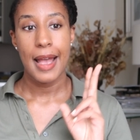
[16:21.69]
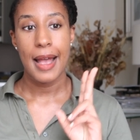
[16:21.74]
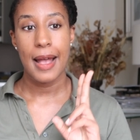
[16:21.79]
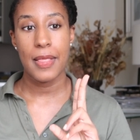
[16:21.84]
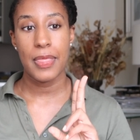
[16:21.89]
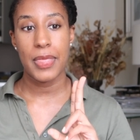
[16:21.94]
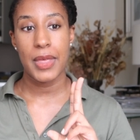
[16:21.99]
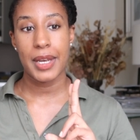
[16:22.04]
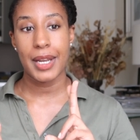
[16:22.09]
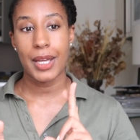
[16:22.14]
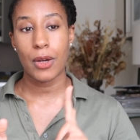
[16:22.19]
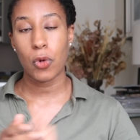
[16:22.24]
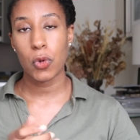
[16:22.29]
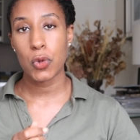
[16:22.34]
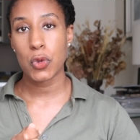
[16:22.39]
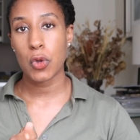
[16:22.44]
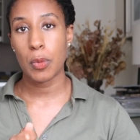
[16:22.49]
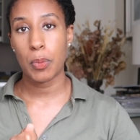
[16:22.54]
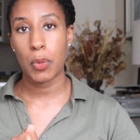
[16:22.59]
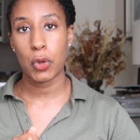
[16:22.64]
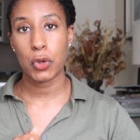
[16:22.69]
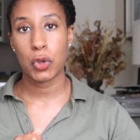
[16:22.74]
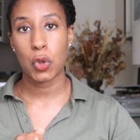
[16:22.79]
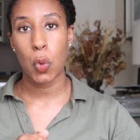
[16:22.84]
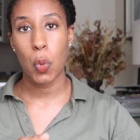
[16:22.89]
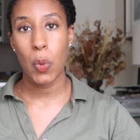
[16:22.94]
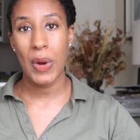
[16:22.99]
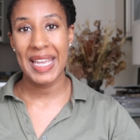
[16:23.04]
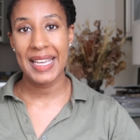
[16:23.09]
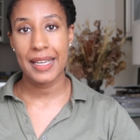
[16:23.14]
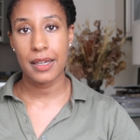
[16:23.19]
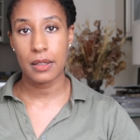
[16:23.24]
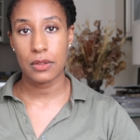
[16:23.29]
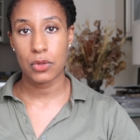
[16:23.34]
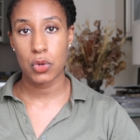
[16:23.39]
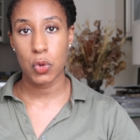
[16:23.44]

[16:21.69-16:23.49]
And then I also bought the Waken